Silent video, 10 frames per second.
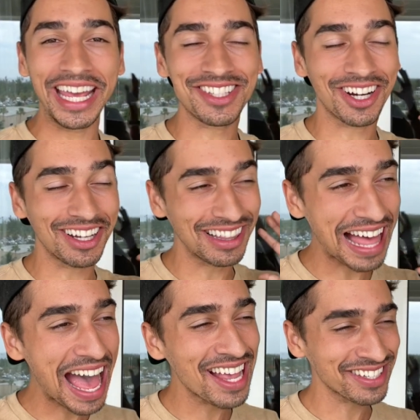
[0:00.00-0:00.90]
It's our
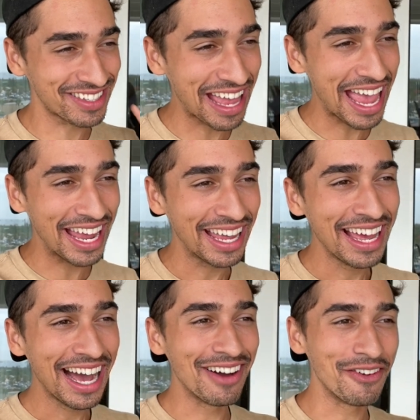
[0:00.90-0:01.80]
last day
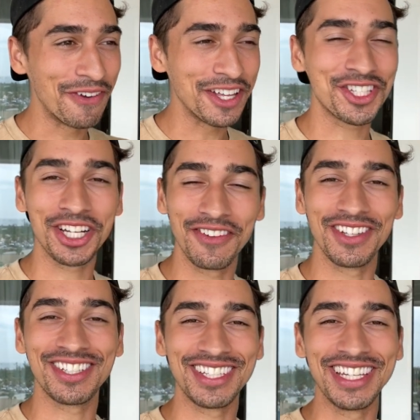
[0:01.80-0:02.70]
of Adventure of
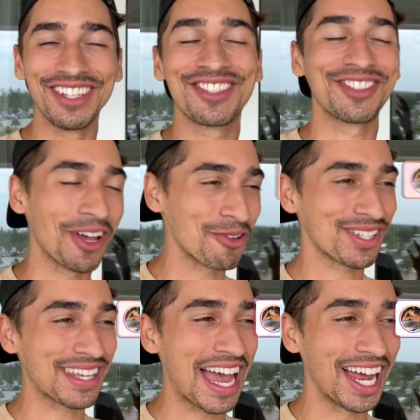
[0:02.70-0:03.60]
the Seas. So
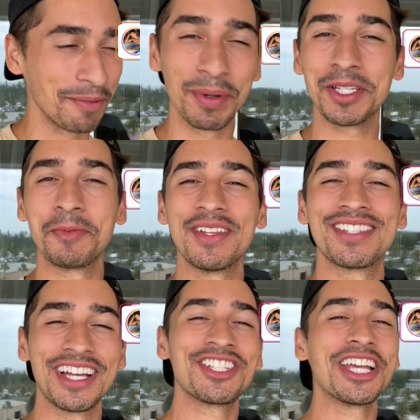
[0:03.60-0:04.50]
sad, but it's been
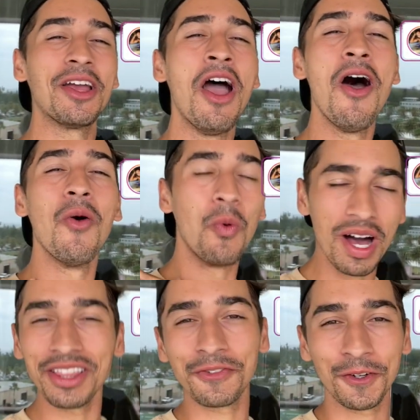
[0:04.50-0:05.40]
such a
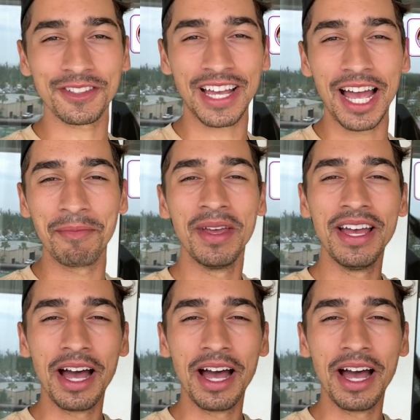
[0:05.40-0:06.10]
wonderful time.